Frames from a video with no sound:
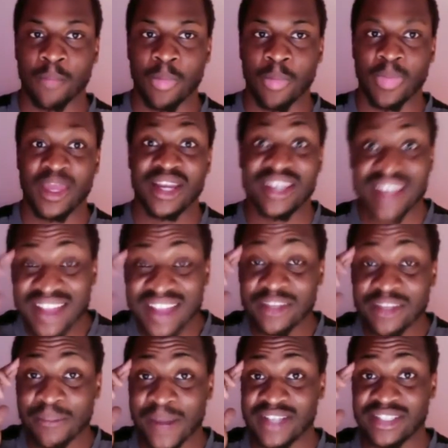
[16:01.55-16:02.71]
And that's the
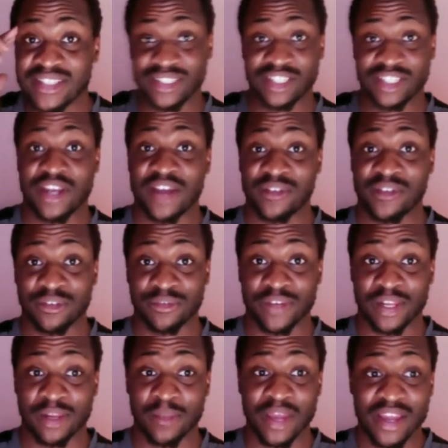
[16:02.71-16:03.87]
mindset that you have to
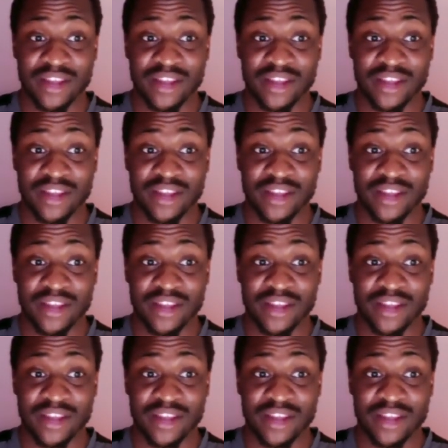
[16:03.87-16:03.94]
develop.